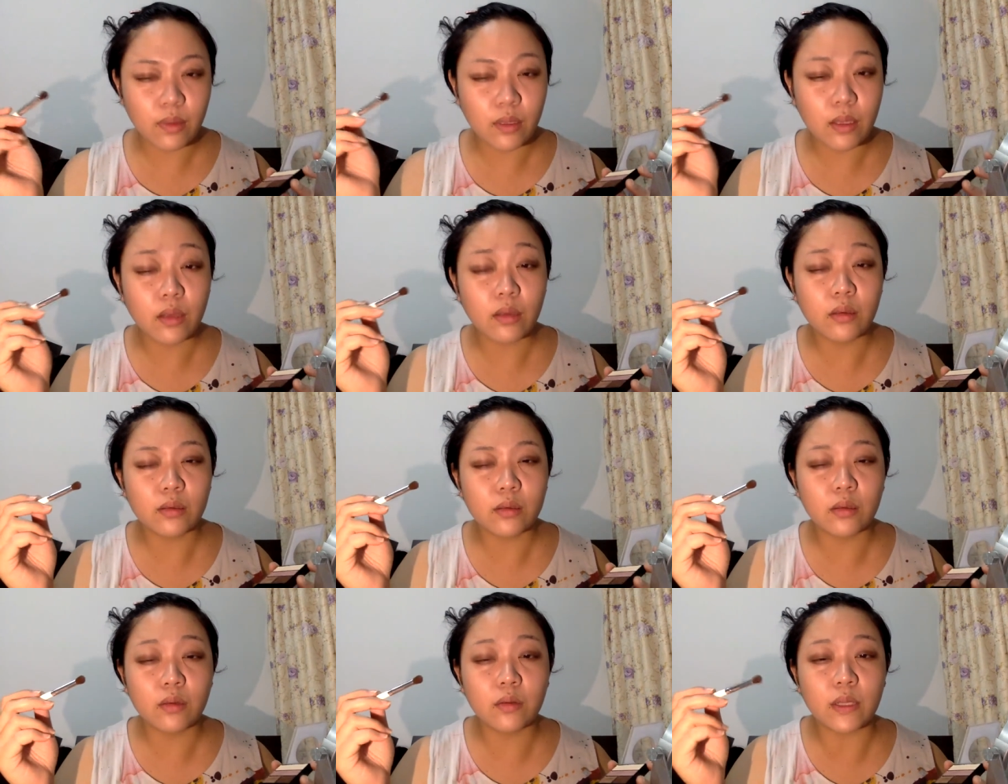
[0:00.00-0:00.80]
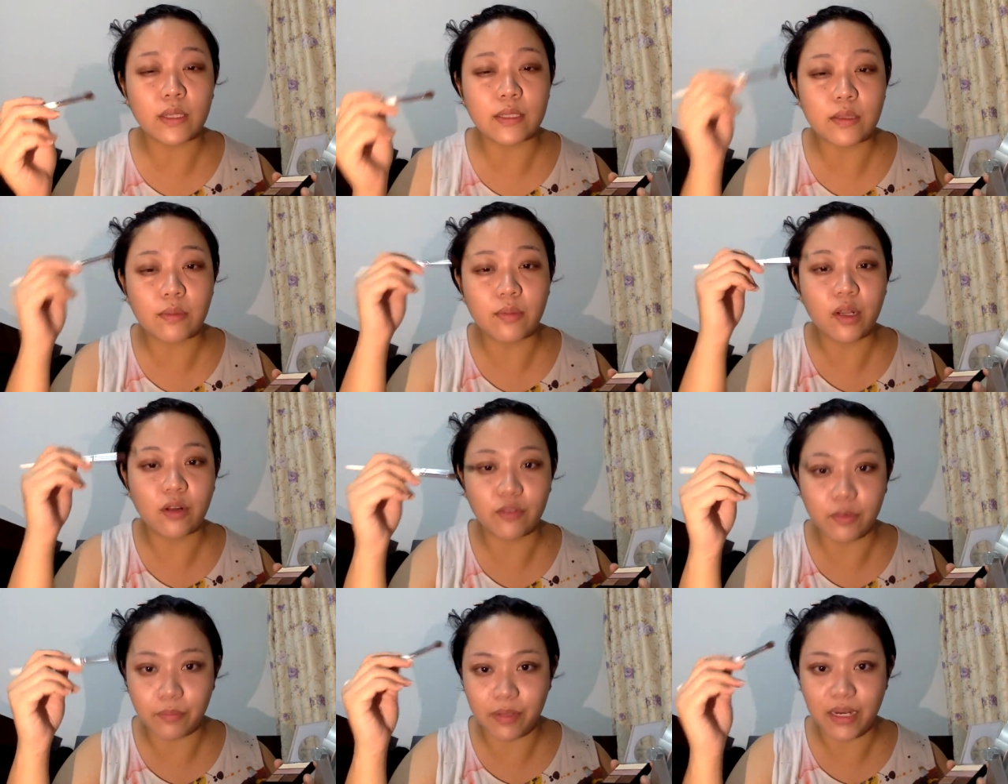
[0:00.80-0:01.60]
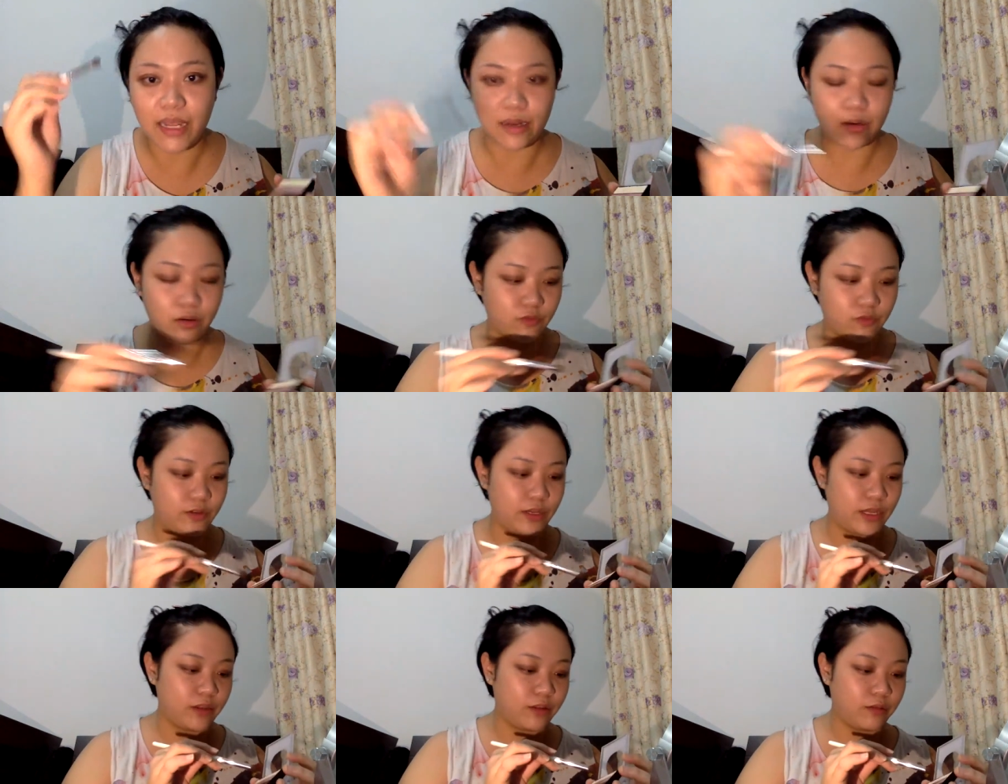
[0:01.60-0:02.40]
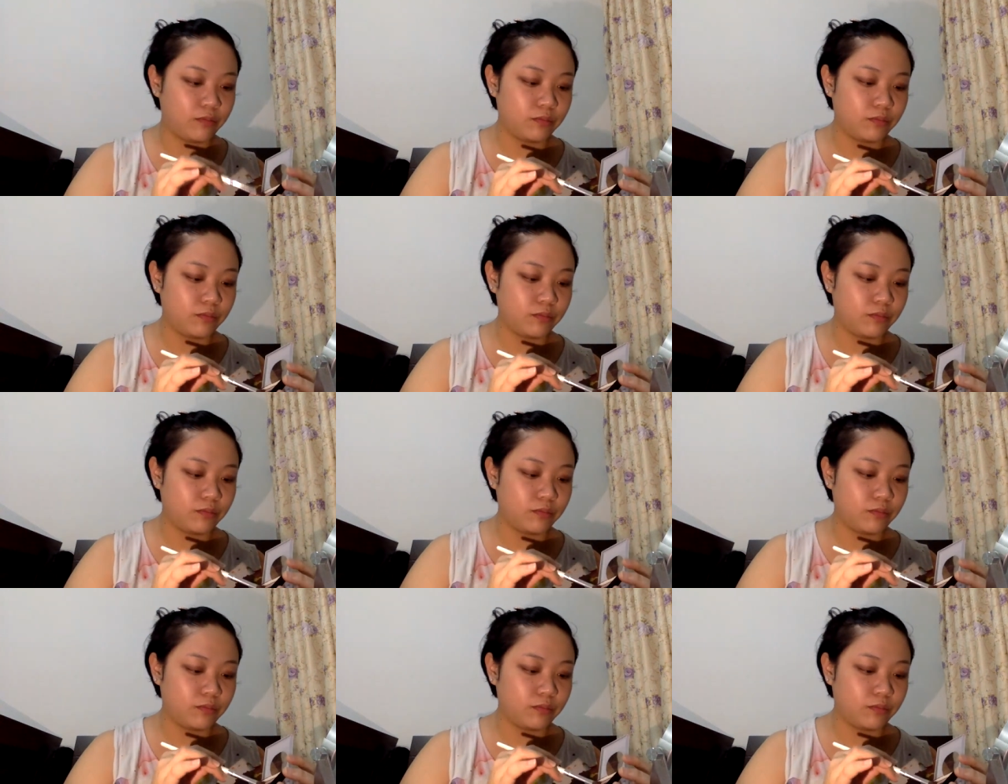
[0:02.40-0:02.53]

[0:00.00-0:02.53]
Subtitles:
Okay, so there's a bit of a blend over there.